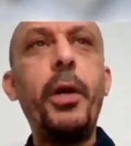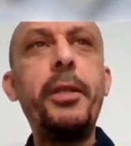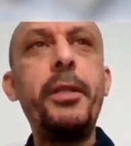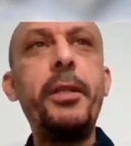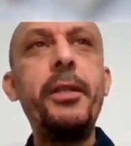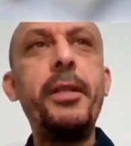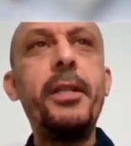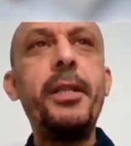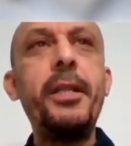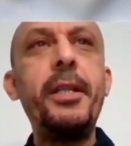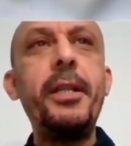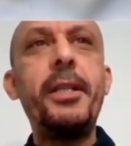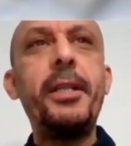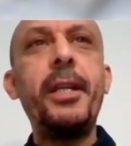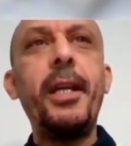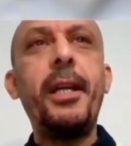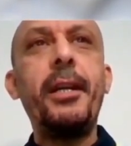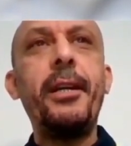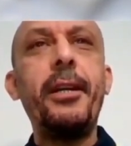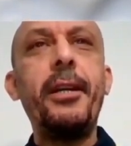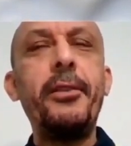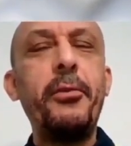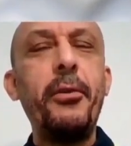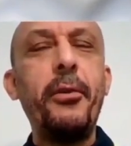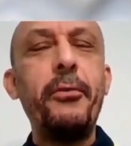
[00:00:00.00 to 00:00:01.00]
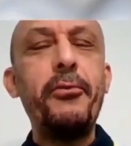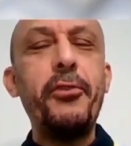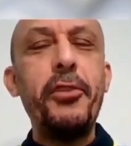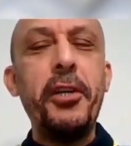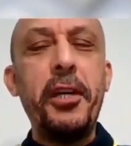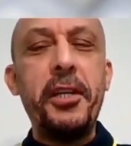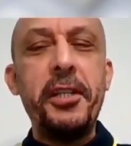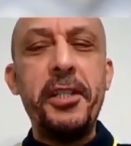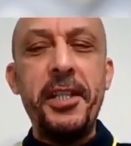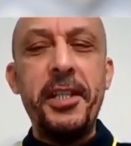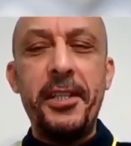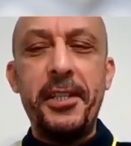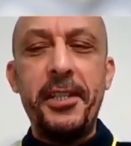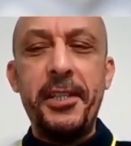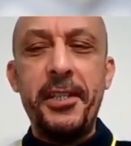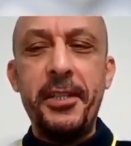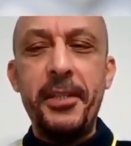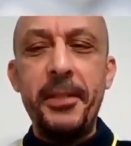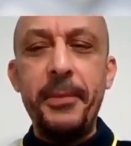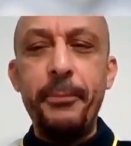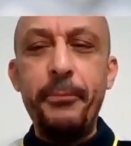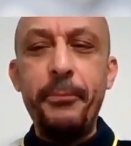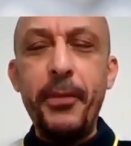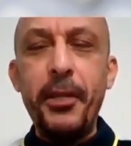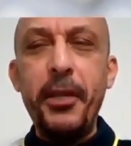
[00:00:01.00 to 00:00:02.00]
What is the secret of
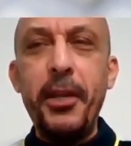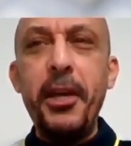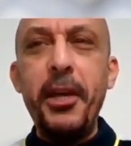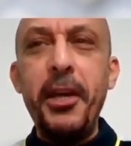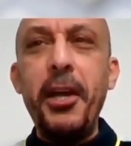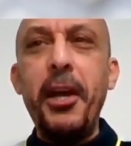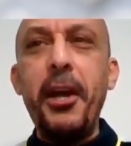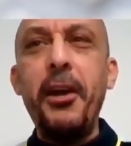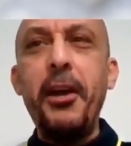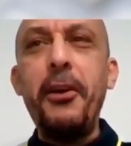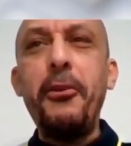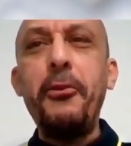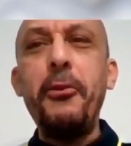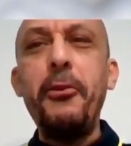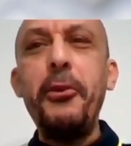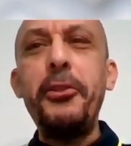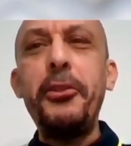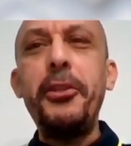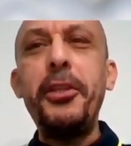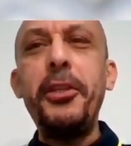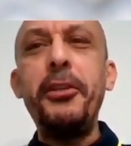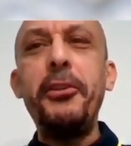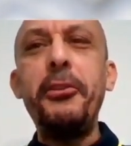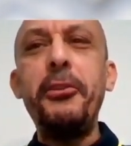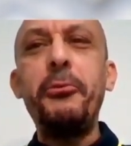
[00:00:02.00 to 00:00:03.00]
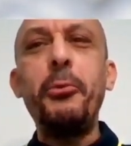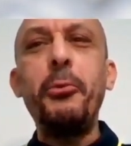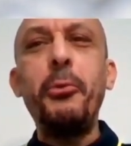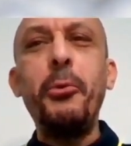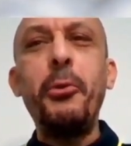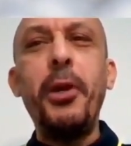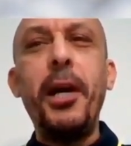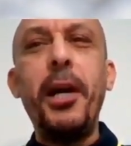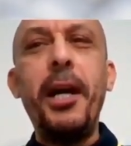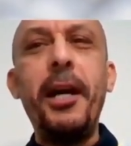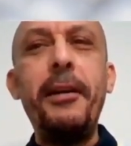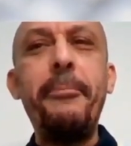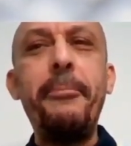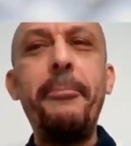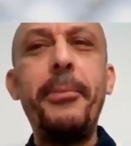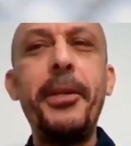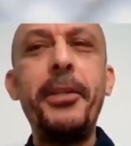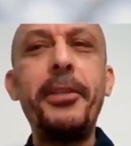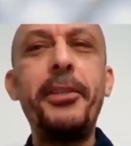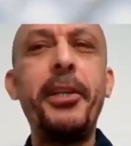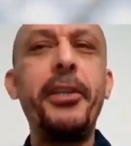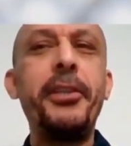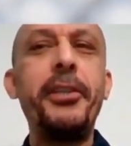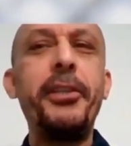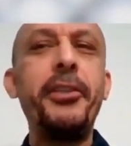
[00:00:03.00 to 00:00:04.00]
success? According to
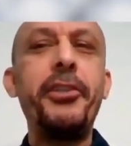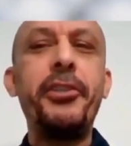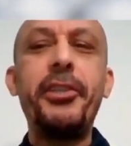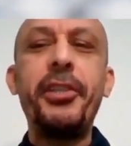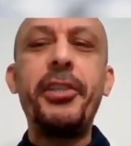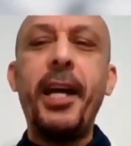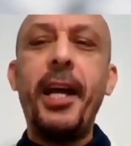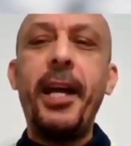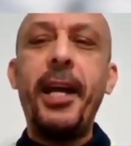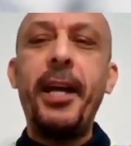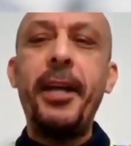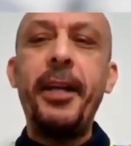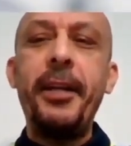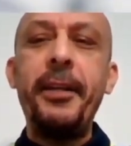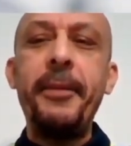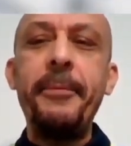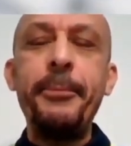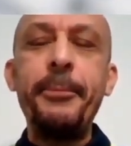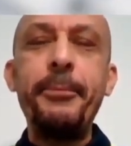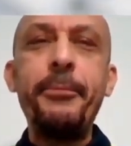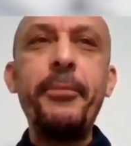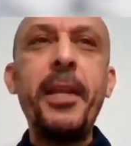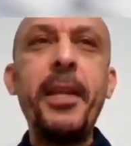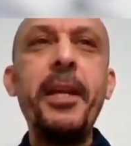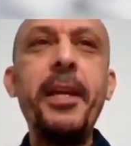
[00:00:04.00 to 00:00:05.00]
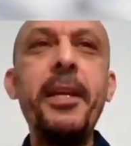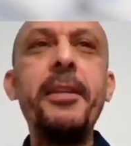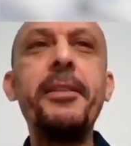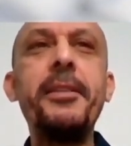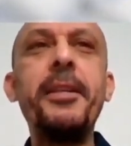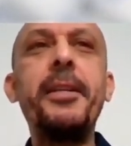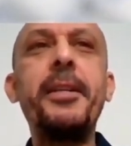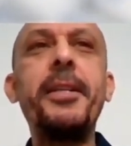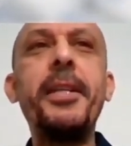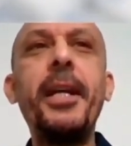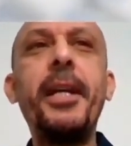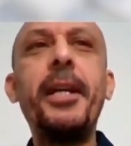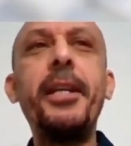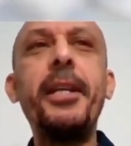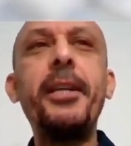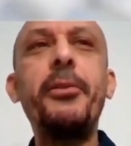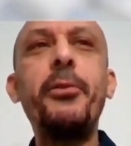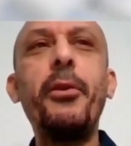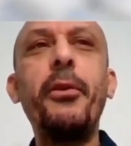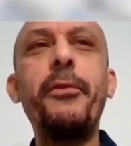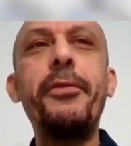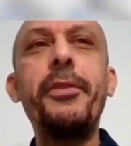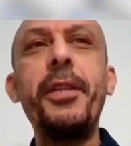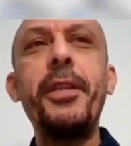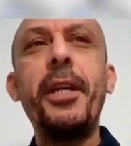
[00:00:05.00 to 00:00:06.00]
Albert Einstein, the
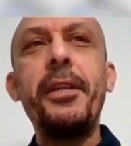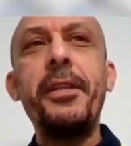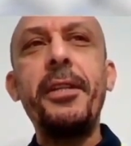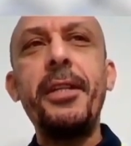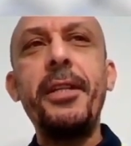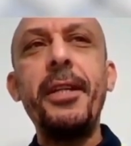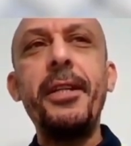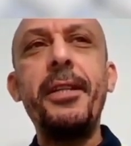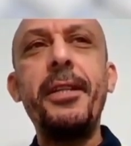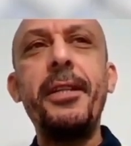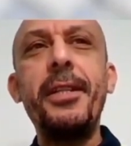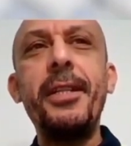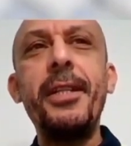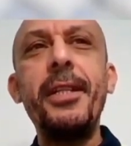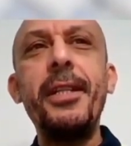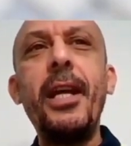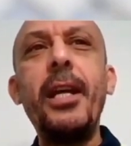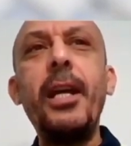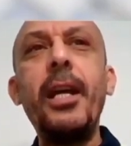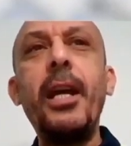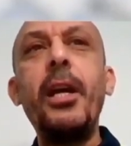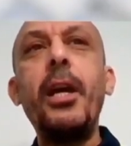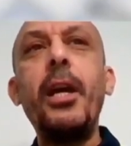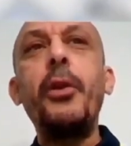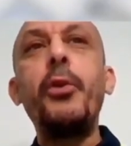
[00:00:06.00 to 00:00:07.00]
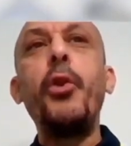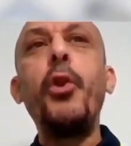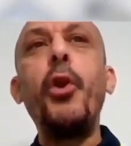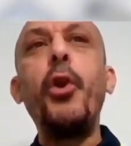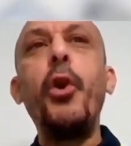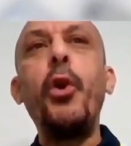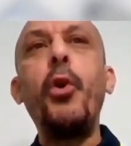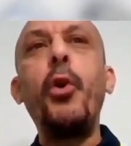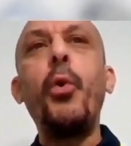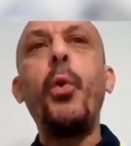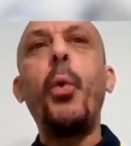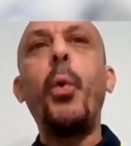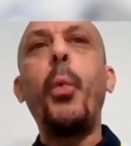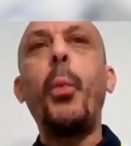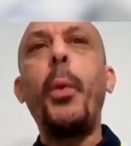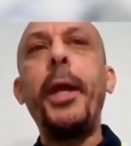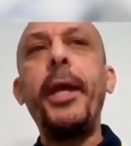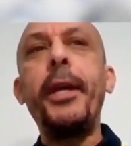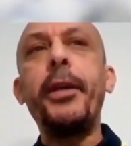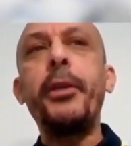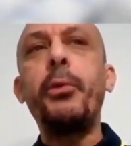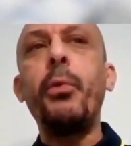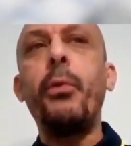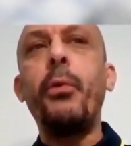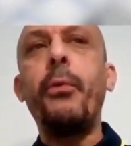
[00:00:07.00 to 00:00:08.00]
secret of success,
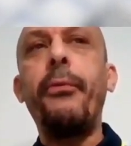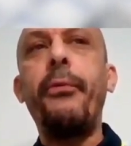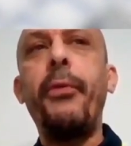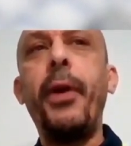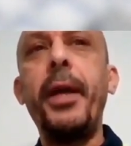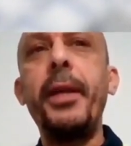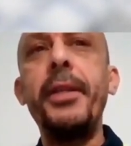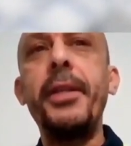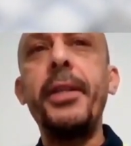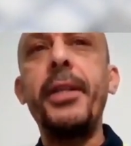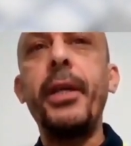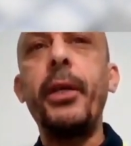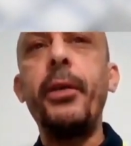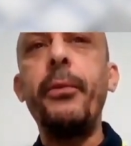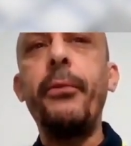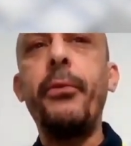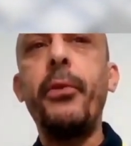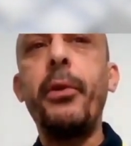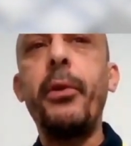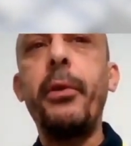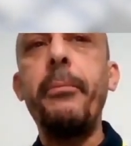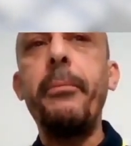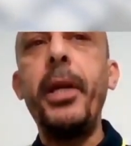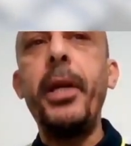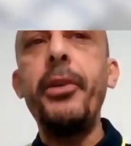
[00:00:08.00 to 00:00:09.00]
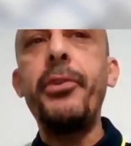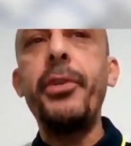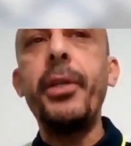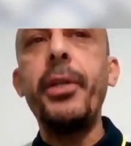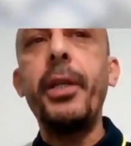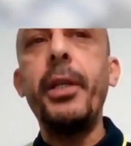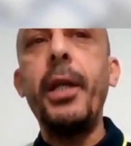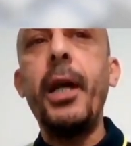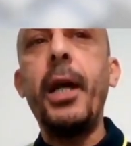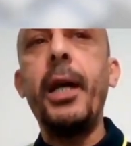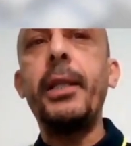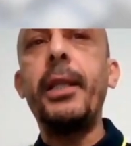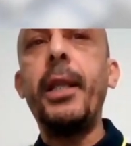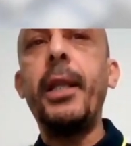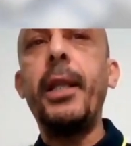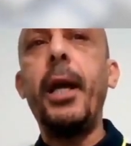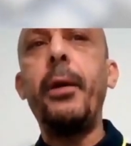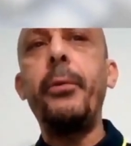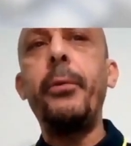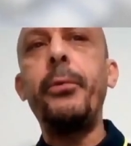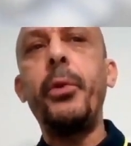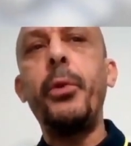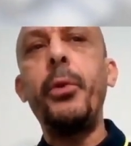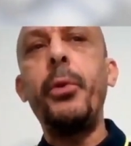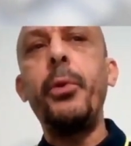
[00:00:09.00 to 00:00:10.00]
know where to find the information
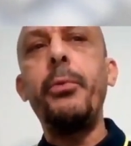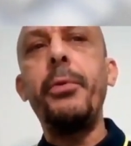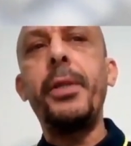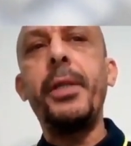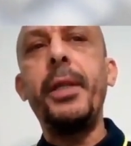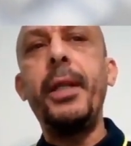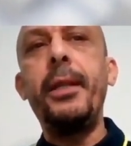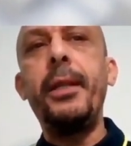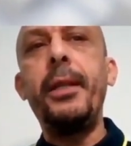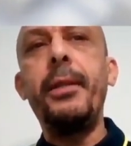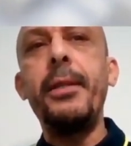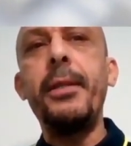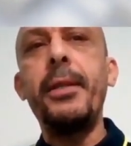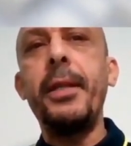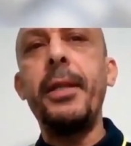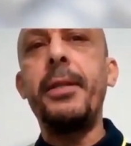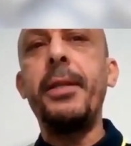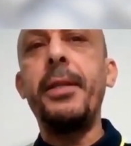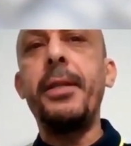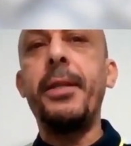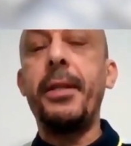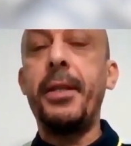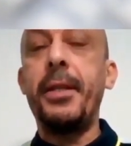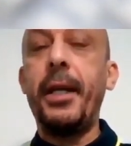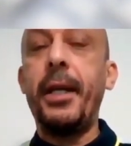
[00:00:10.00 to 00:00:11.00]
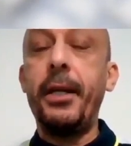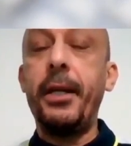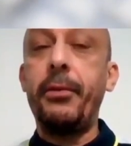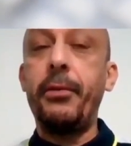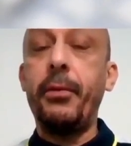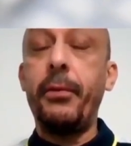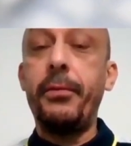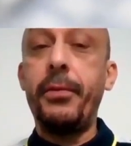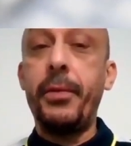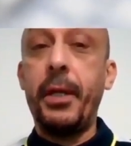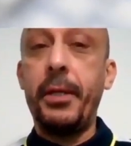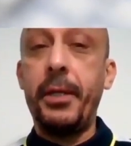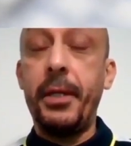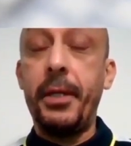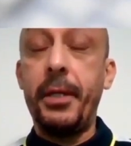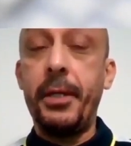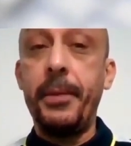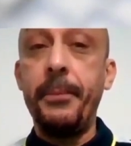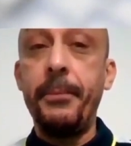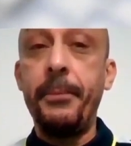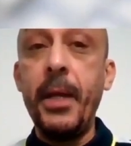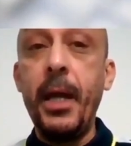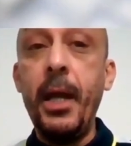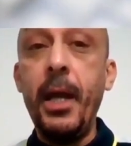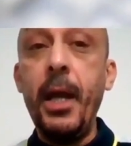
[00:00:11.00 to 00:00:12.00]
and how to use it. That is the secret of
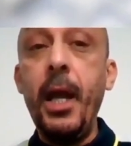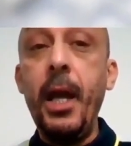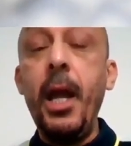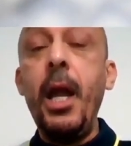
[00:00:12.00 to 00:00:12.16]
success.